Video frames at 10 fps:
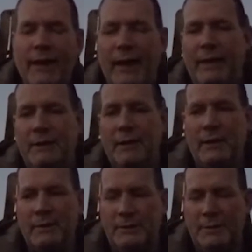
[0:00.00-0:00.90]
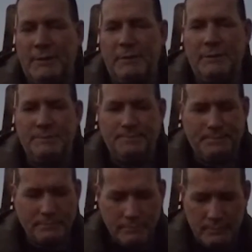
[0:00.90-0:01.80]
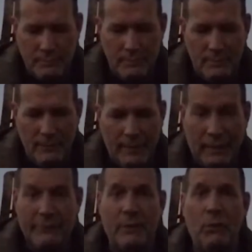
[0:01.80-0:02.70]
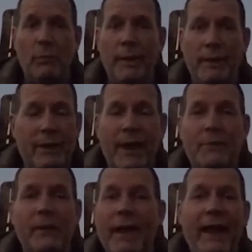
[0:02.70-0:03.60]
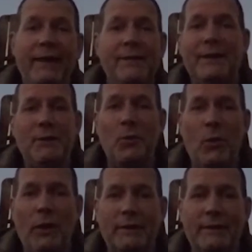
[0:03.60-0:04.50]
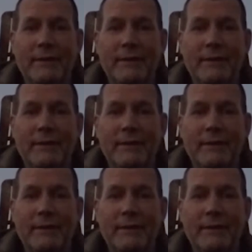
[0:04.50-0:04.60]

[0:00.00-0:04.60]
And I said, cool, man, you have anything you want.